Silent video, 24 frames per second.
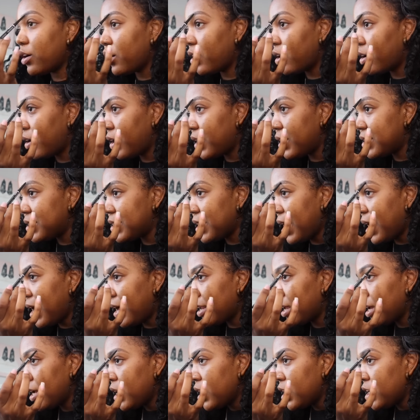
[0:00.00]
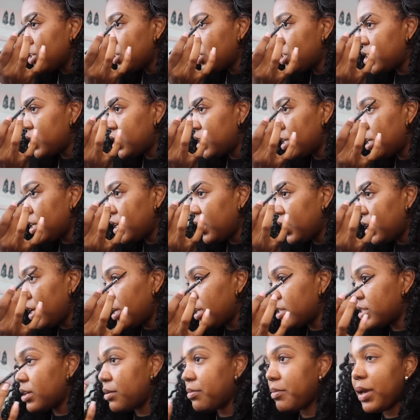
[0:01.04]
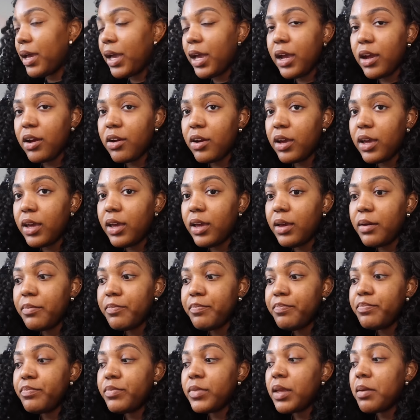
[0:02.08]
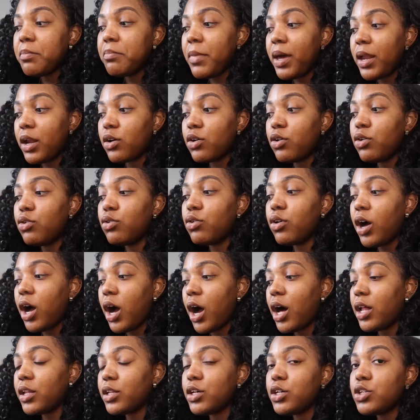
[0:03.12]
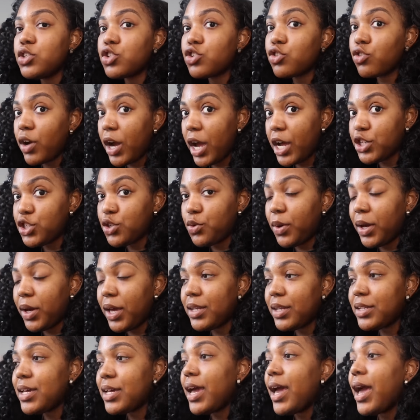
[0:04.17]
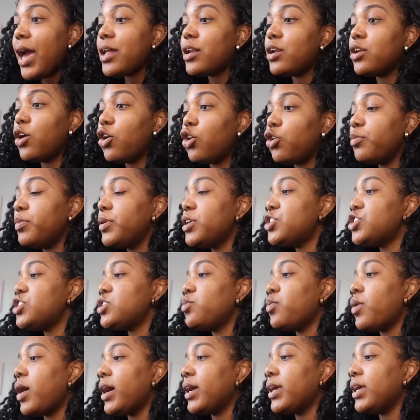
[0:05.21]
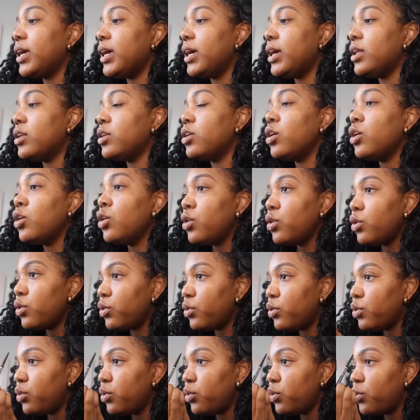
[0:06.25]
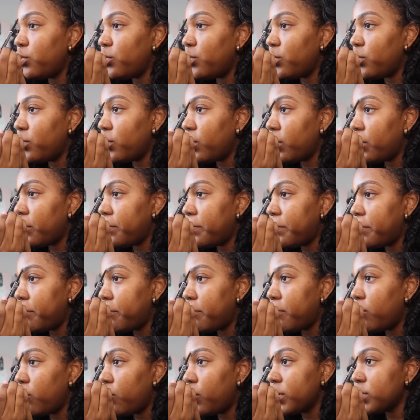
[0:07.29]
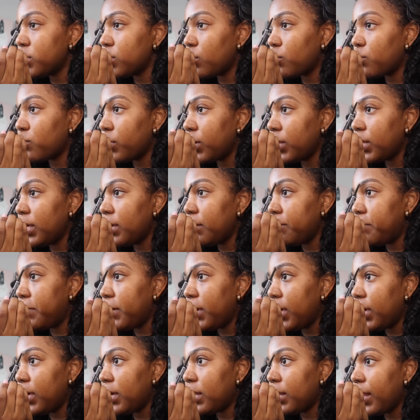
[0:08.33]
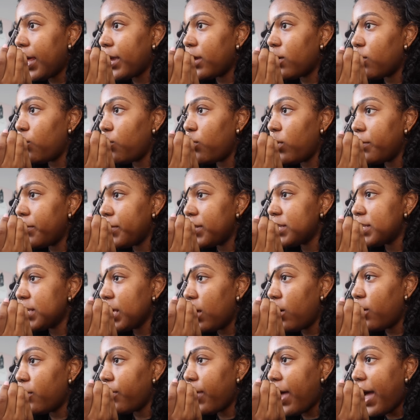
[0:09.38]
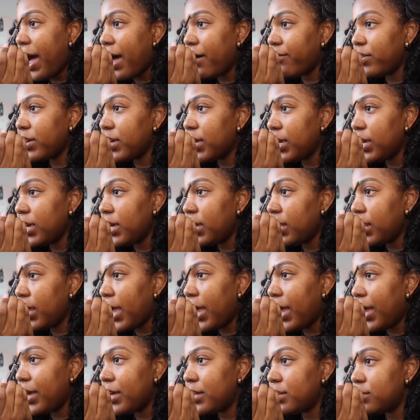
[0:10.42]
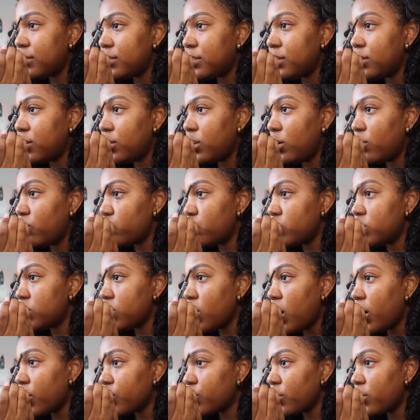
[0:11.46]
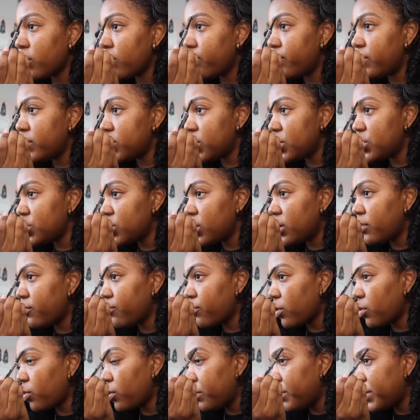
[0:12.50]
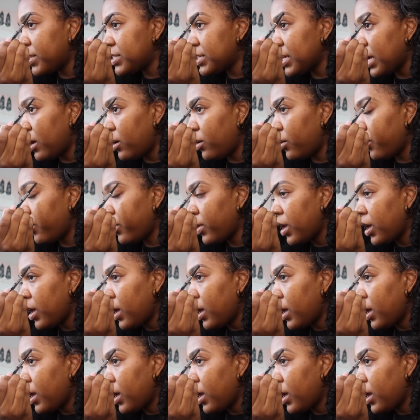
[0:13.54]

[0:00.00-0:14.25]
her is that she is a Meharry Medical College graduate and an OBGYN who was a really big like women's health advocate and, you know, just doctor, physician for women's health